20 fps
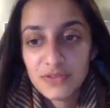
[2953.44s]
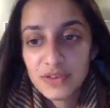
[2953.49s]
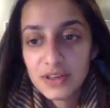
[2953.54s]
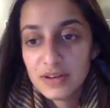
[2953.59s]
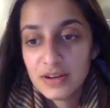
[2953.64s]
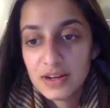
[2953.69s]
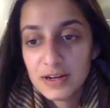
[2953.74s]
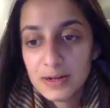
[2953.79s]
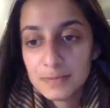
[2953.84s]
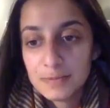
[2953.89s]

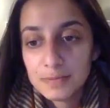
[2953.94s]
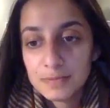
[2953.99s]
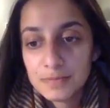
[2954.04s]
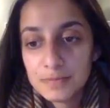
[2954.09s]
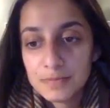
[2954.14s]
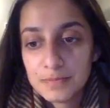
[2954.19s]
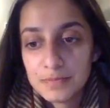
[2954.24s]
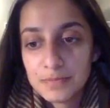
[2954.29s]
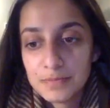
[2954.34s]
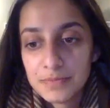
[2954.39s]
if
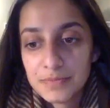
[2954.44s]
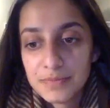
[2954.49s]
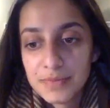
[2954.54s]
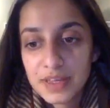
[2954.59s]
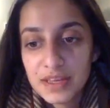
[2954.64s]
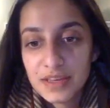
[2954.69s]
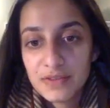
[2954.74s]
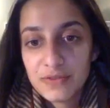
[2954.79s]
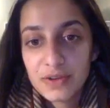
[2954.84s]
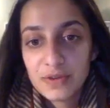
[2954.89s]

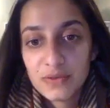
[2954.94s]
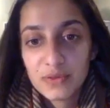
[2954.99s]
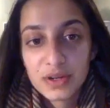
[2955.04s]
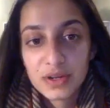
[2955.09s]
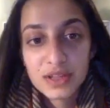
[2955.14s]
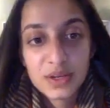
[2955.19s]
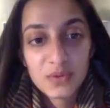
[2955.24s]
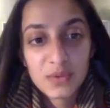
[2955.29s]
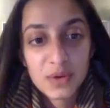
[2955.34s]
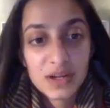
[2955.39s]
it
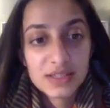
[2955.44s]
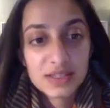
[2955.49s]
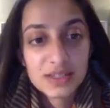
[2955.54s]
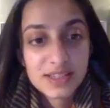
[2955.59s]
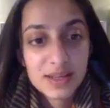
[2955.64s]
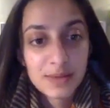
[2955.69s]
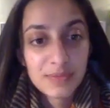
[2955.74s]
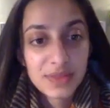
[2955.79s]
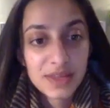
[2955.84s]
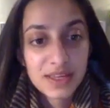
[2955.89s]
really was
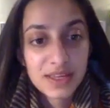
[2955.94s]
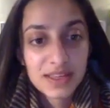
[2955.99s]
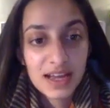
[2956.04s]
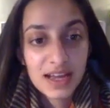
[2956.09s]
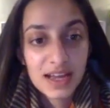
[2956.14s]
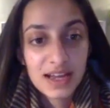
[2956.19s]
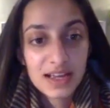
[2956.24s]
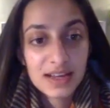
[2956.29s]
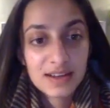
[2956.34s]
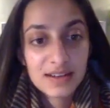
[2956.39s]
something
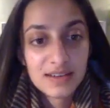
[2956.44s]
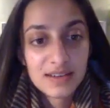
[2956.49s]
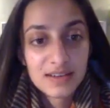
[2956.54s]
that